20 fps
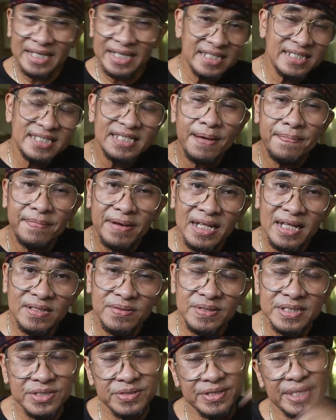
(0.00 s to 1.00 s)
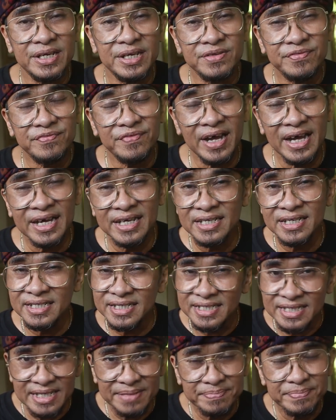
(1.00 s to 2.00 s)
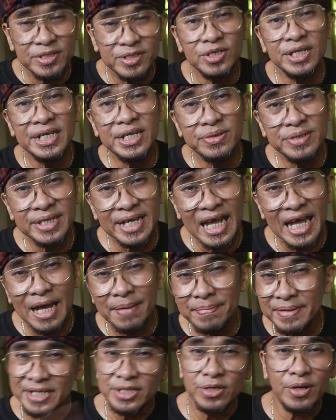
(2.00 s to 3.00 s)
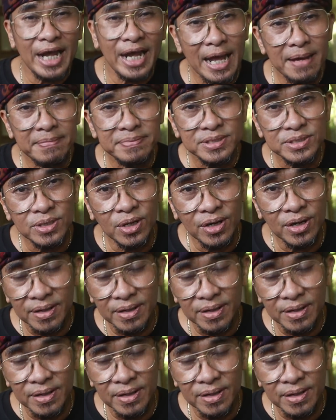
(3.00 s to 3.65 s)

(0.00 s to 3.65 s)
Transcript: in some countries, you cannot find the Peduli Lindungi app in your App Store.